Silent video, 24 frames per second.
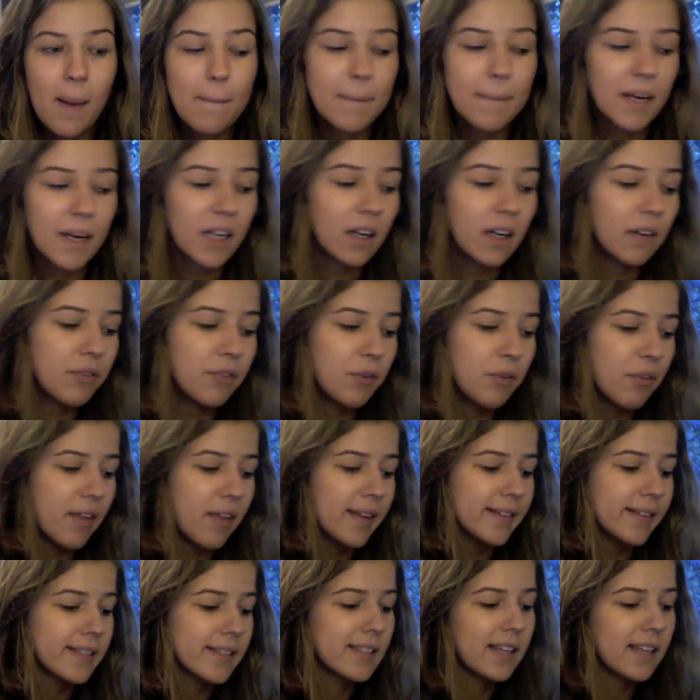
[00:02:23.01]
but I got a few
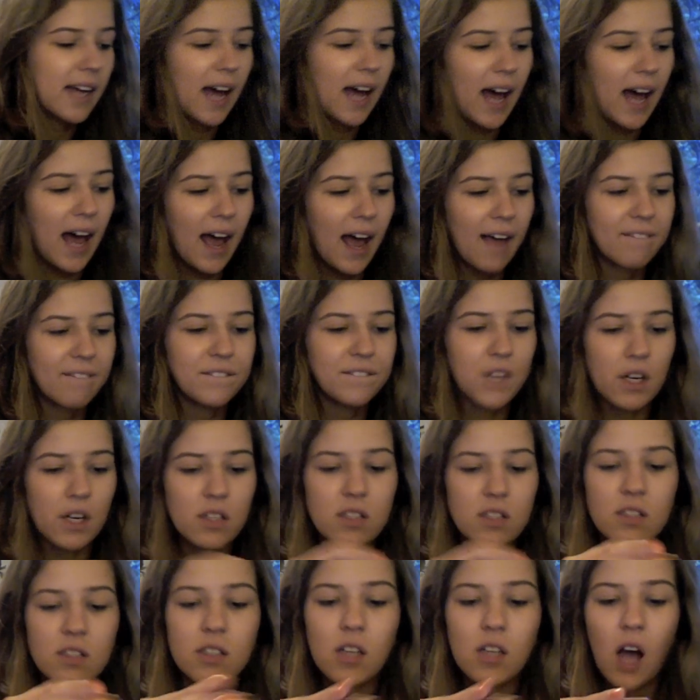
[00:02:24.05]
things. I
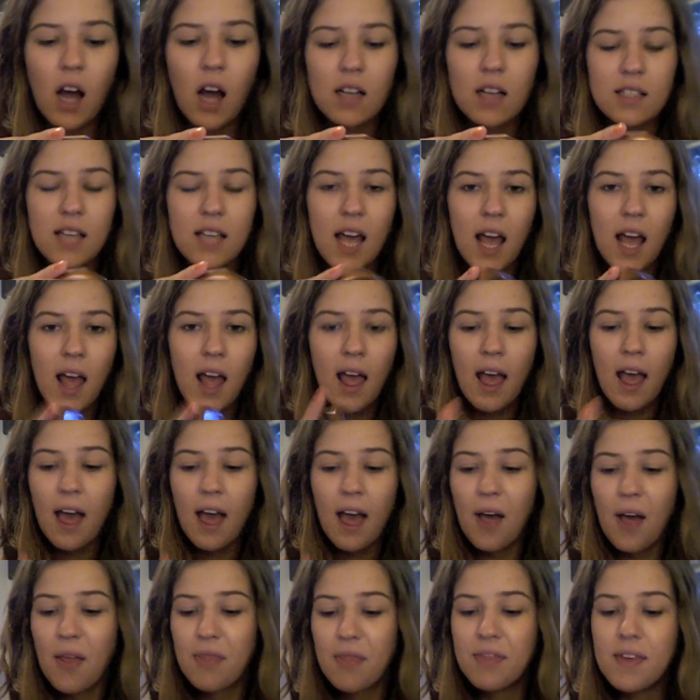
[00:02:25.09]
first got
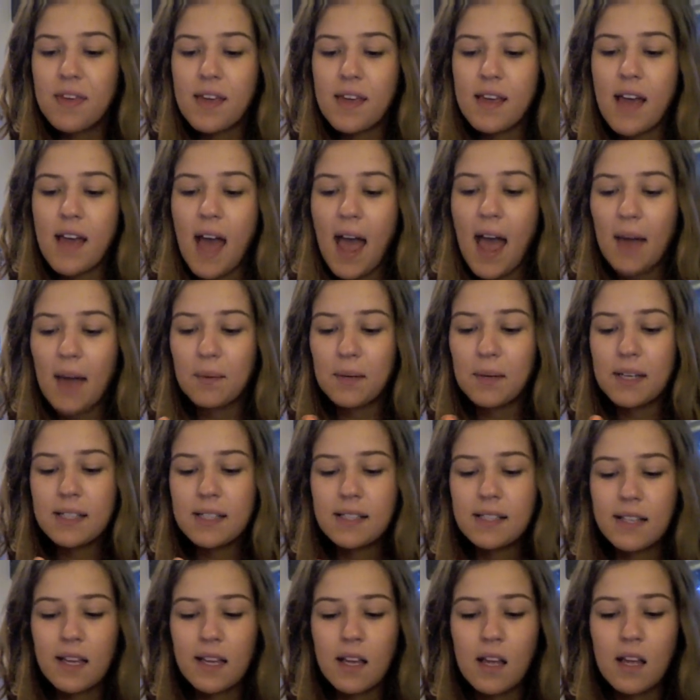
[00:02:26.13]
the
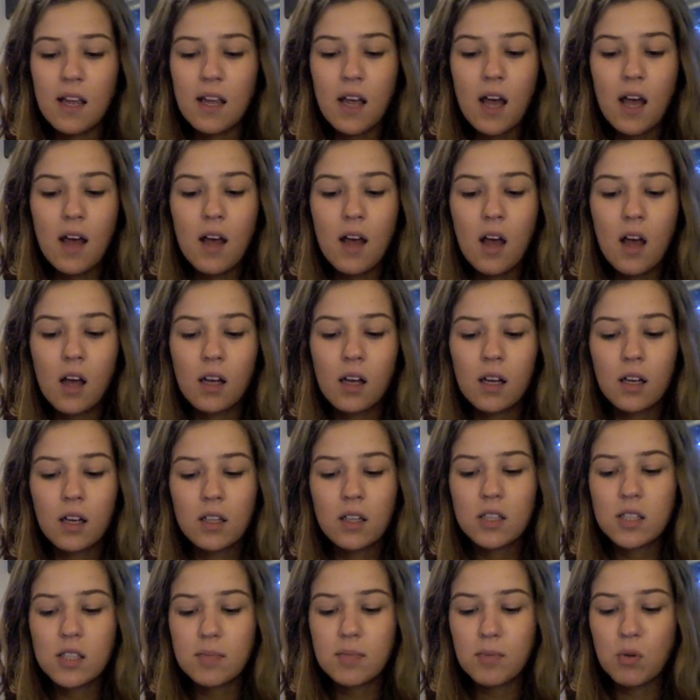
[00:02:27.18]
NYC
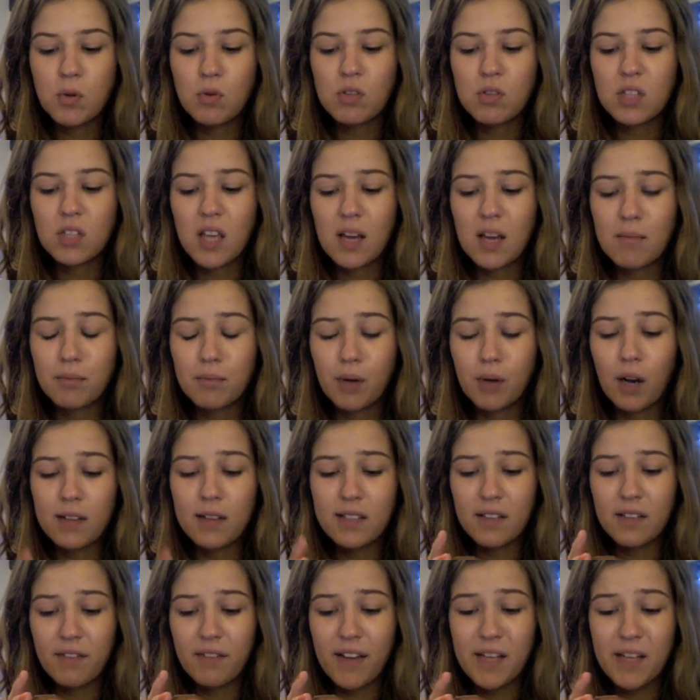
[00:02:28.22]
Smooth Skin Bronzing
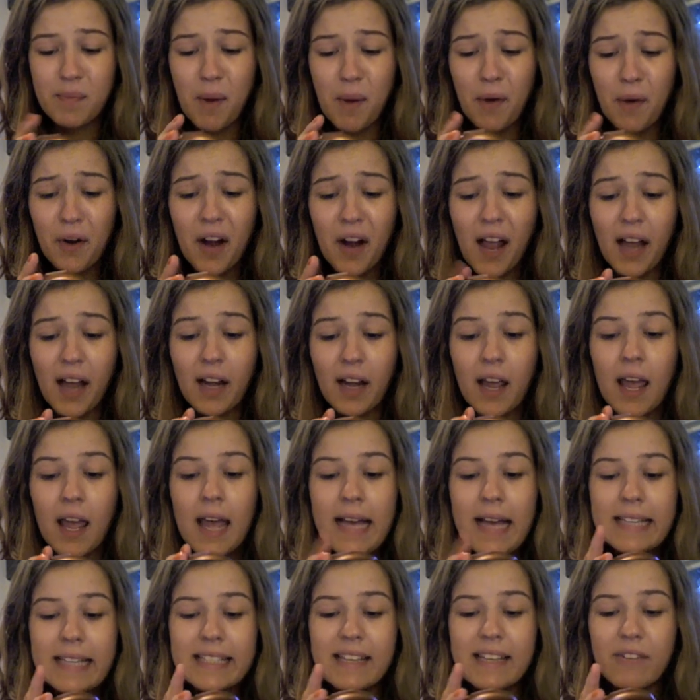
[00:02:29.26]
Face Powder in
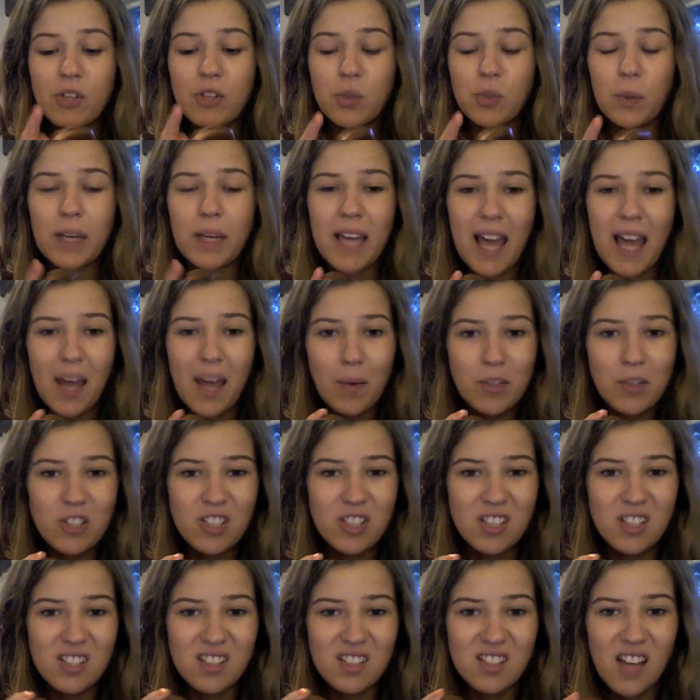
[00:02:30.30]
728, which is
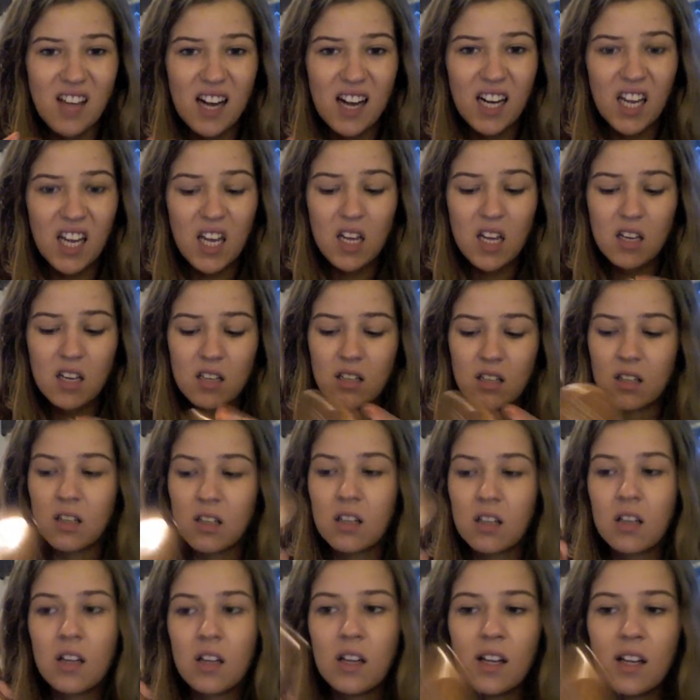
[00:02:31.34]
sunny.
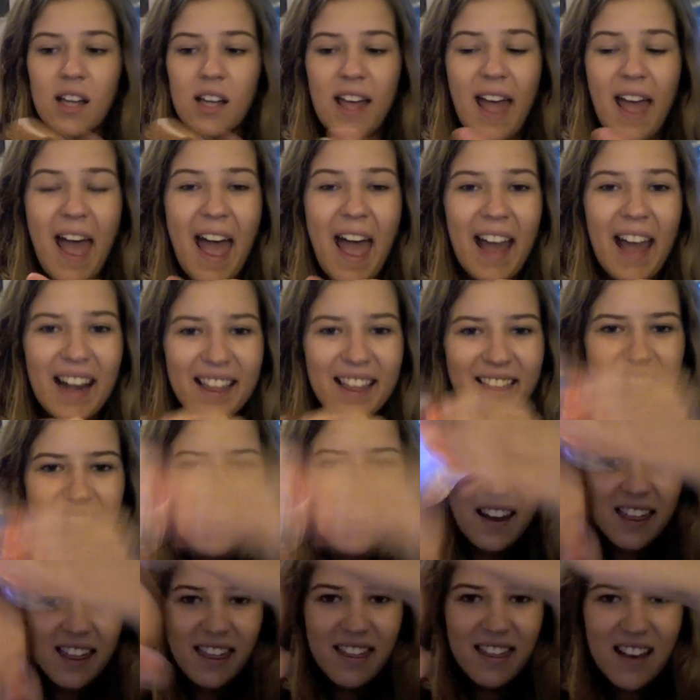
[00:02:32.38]
And it's got a
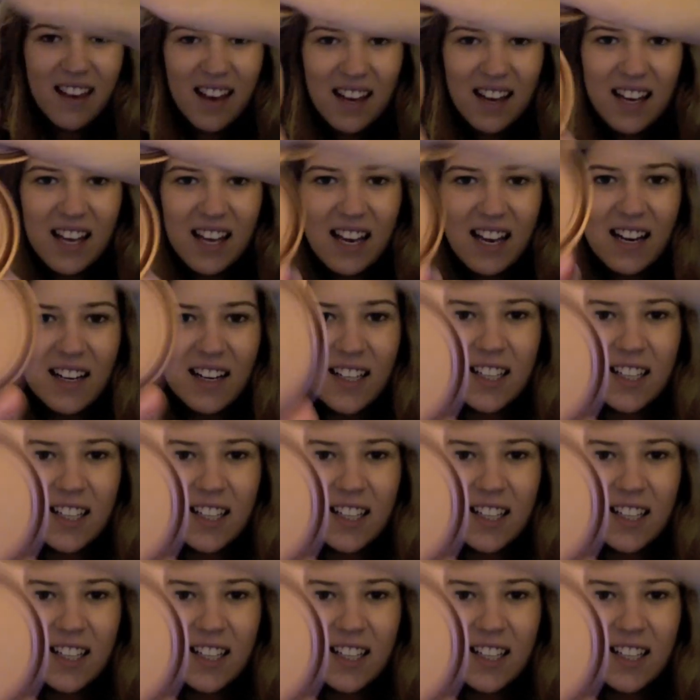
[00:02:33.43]
fun.